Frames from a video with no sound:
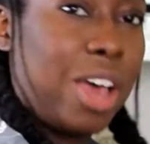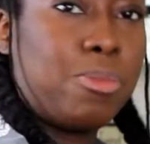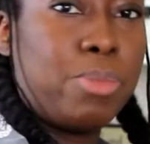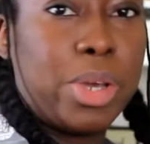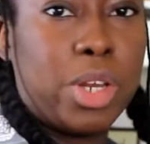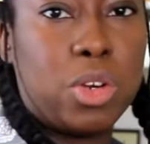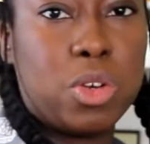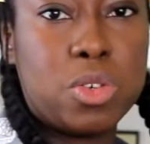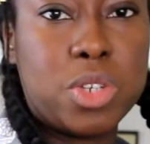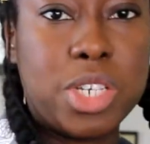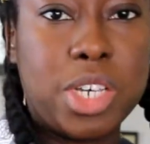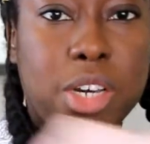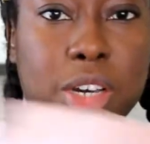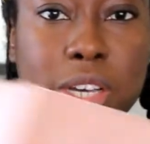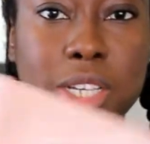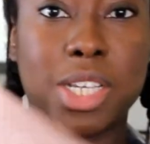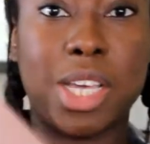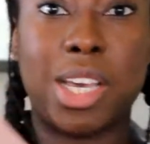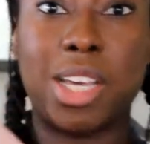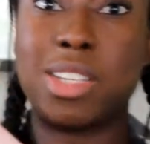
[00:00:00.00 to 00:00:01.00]
my notes here
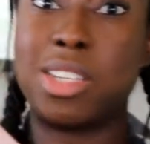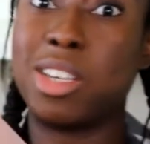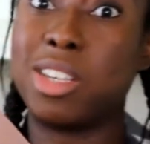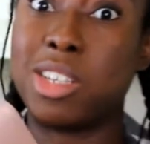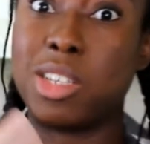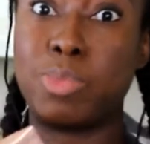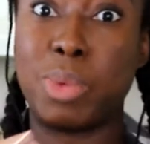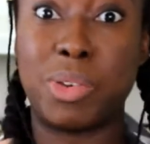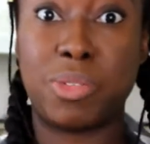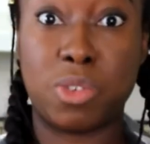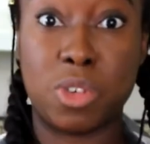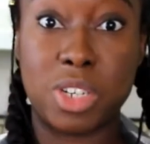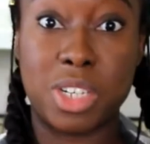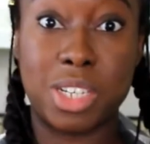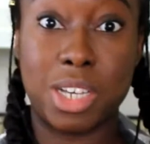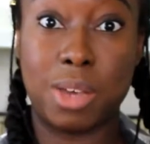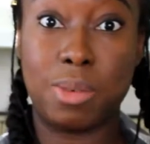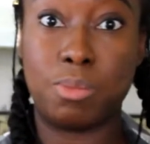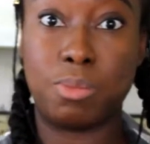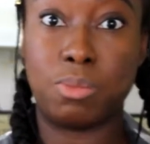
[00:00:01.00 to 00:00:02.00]
because, like I said, this is my first
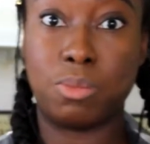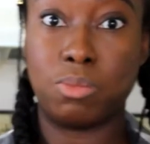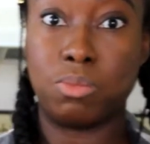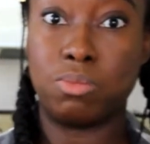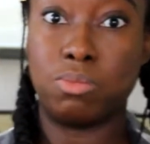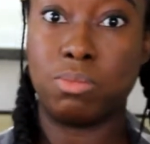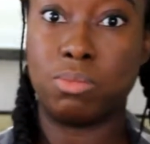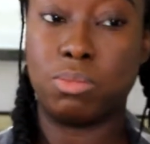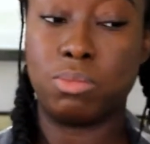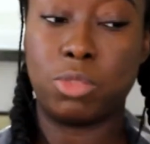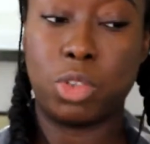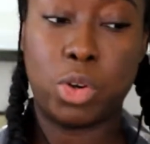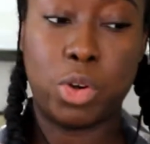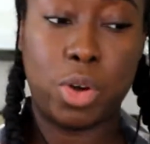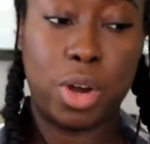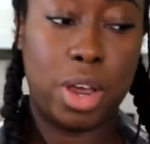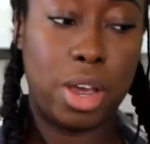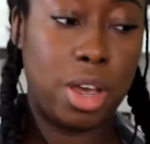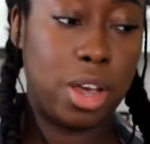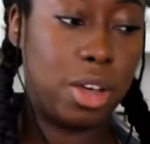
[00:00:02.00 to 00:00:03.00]
time
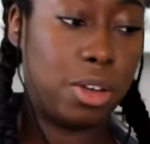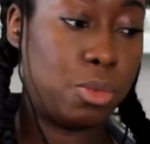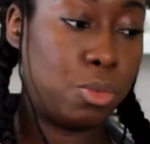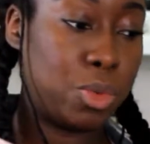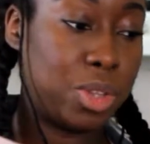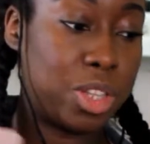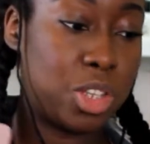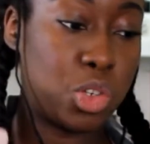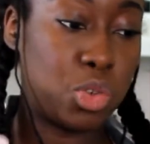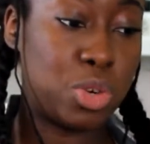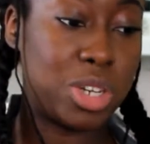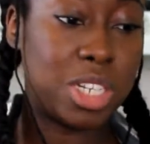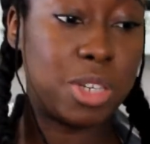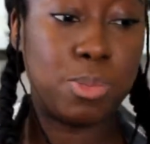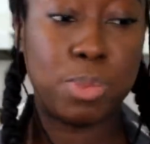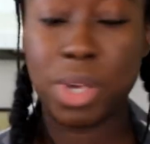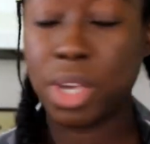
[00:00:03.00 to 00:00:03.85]
with this recipe.